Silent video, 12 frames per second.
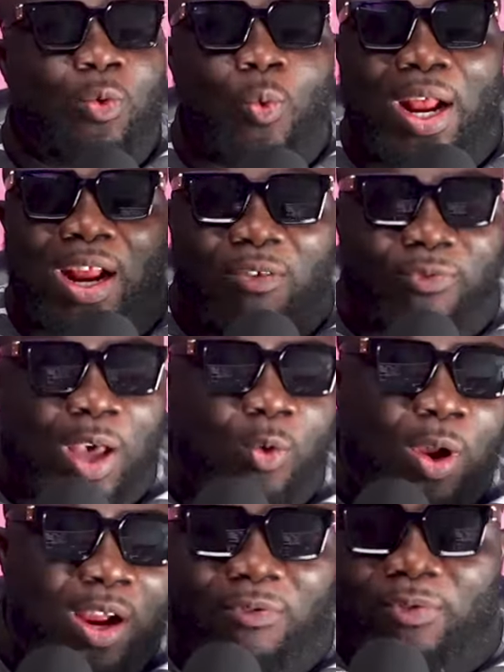
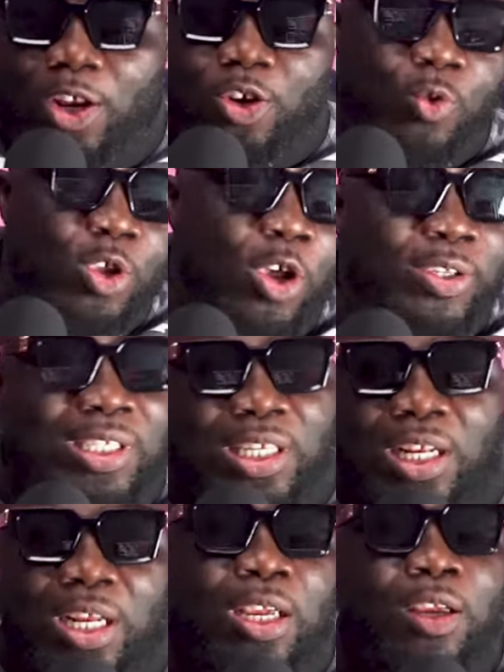wherever, New York
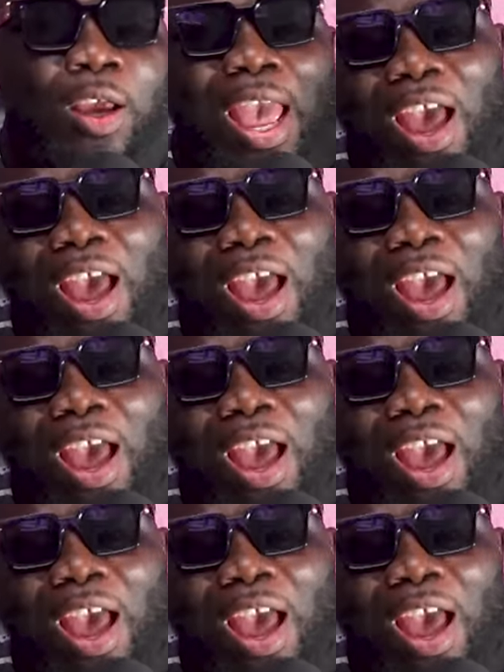City,